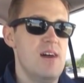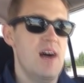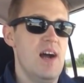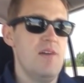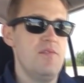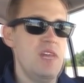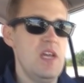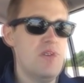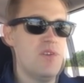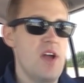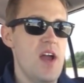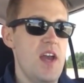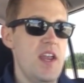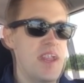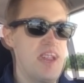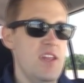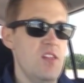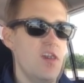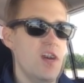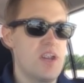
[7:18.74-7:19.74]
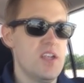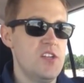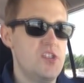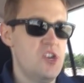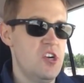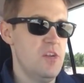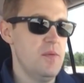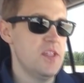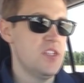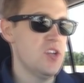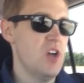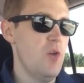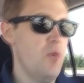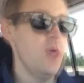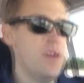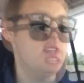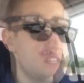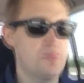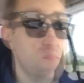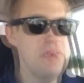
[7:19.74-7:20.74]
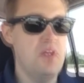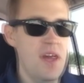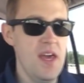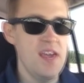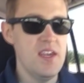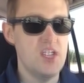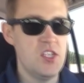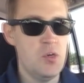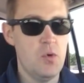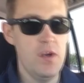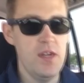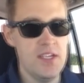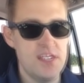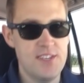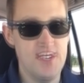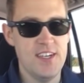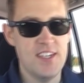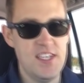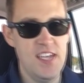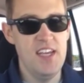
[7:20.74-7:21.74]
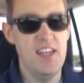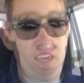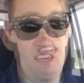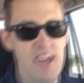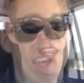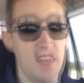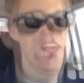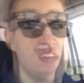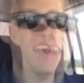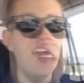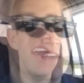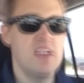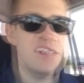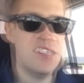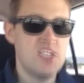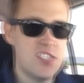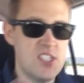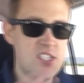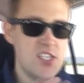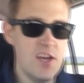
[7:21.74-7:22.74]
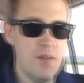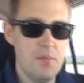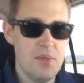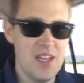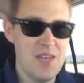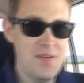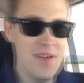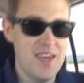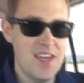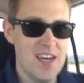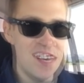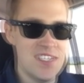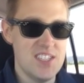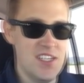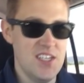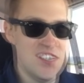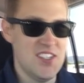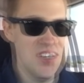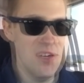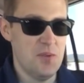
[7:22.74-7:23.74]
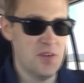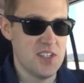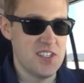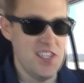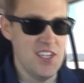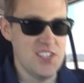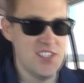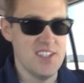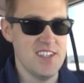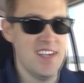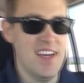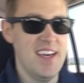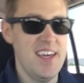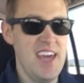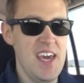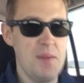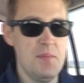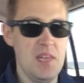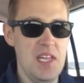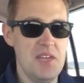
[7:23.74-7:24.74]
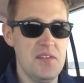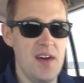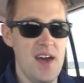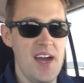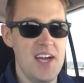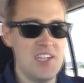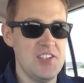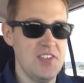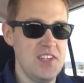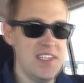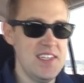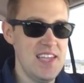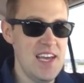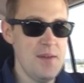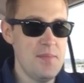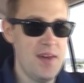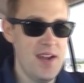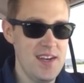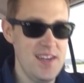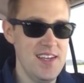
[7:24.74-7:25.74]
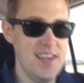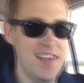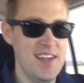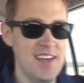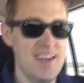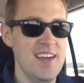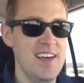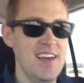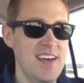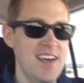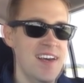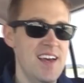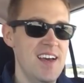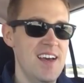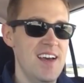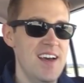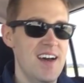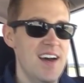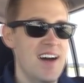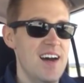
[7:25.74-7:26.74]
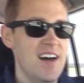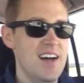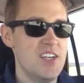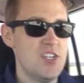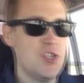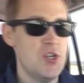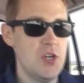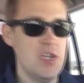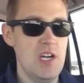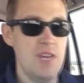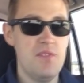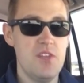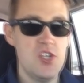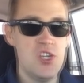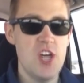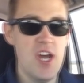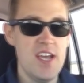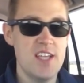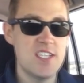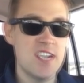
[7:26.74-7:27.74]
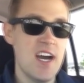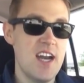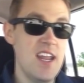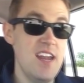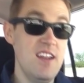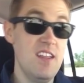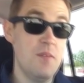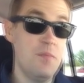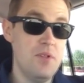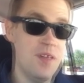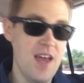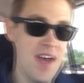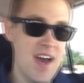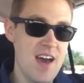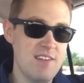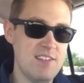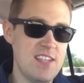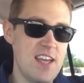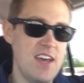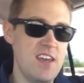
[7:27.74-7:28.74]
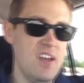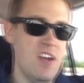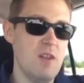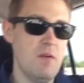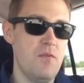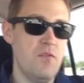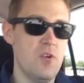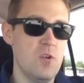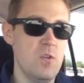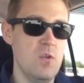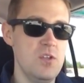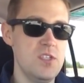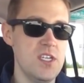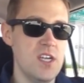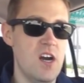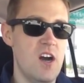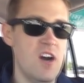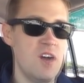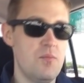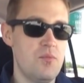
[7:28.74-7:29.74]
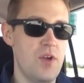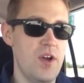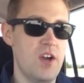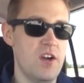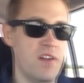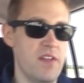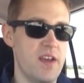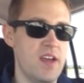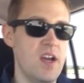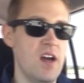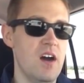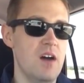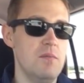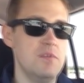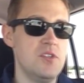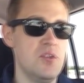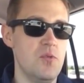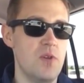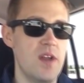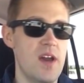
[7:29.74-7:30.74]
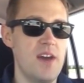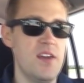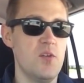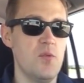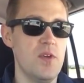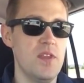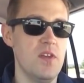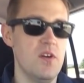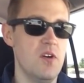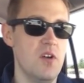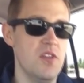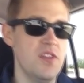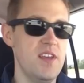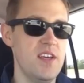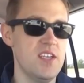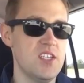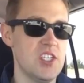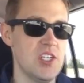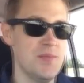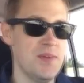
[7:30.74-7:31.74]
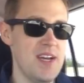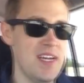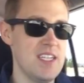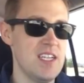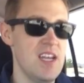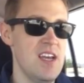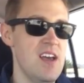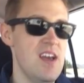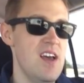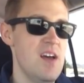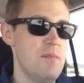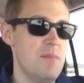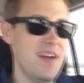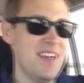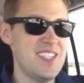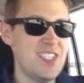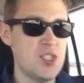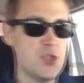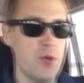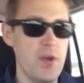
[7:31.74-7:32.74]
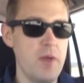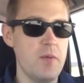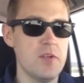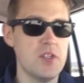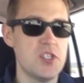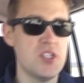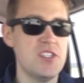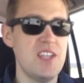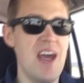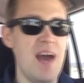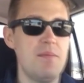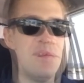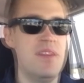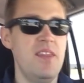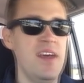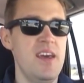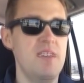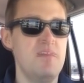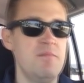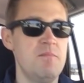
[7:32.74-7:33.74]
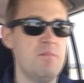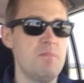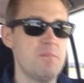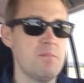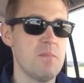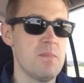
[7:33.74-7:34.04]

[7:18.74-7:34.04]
I've never had any luck in tournaments, so I went to play in 2016 again, simply because of this superstition. I can't believe I actually did that, but I did. Sure enough, the Giants got into the playoffs that year before losing a heartbreaker to the Cubs, who went on to win the whole thing. So my streak was snapped then.